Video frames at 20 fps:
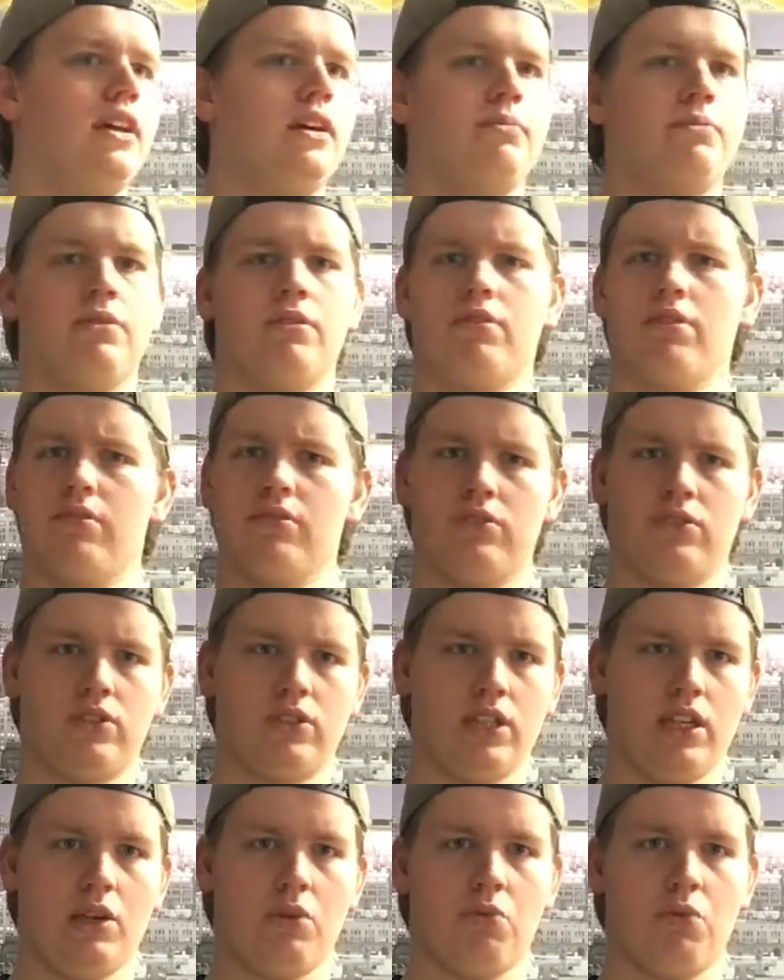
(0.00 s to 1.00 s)
I'm going to
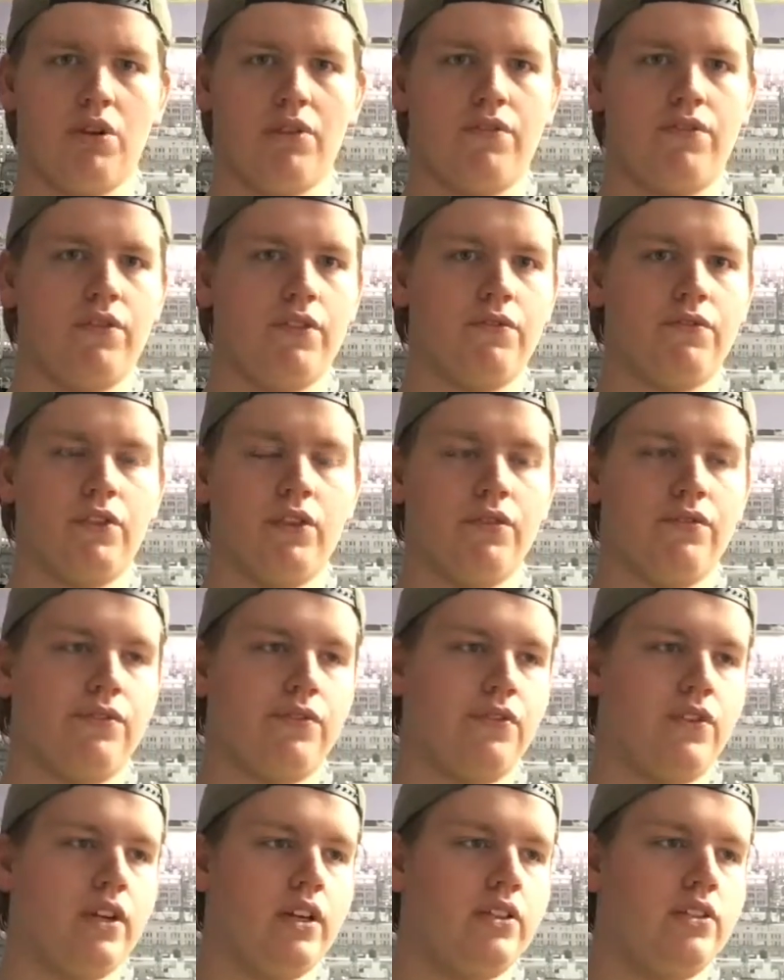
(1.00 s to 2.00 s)
see it with a few
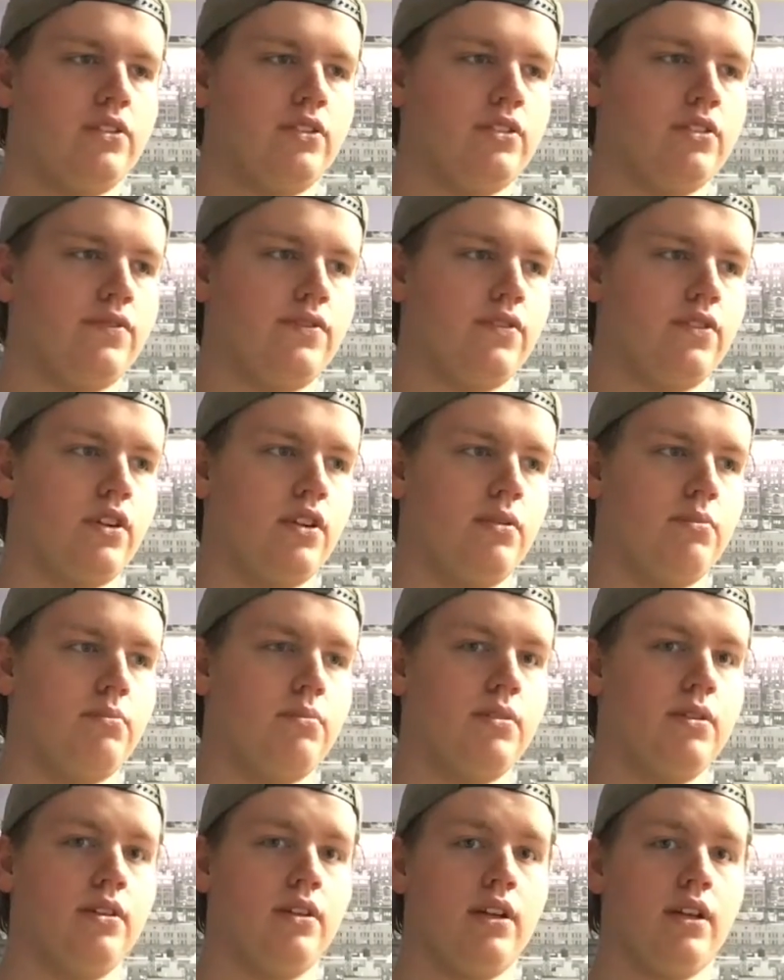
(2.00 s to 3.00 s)
friends
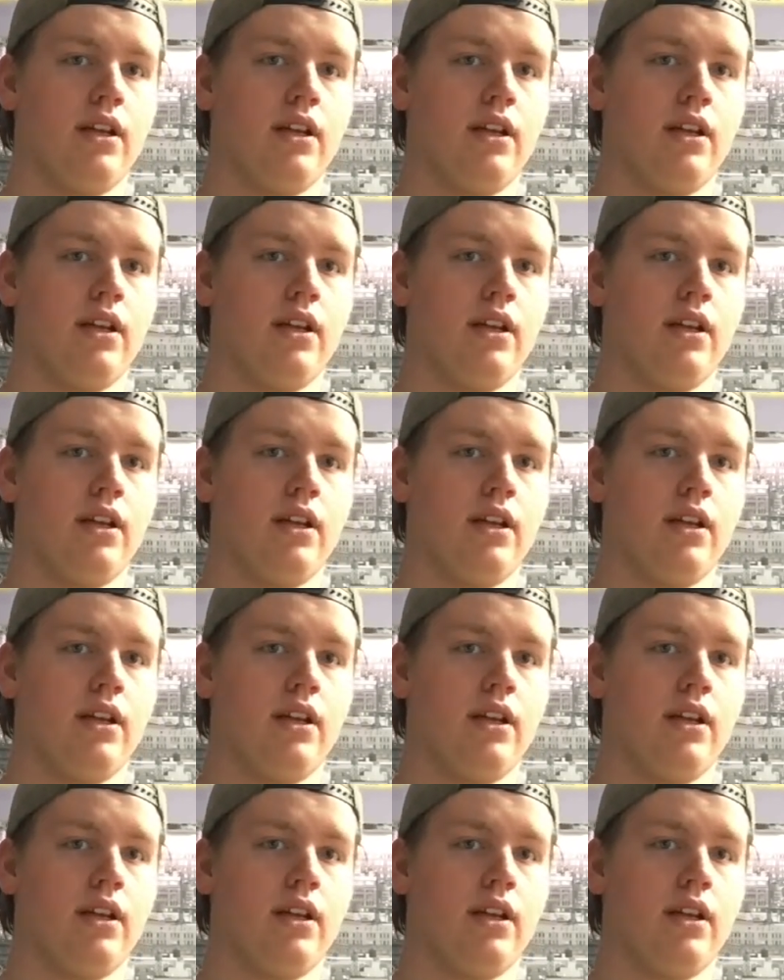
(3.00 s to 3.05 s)
from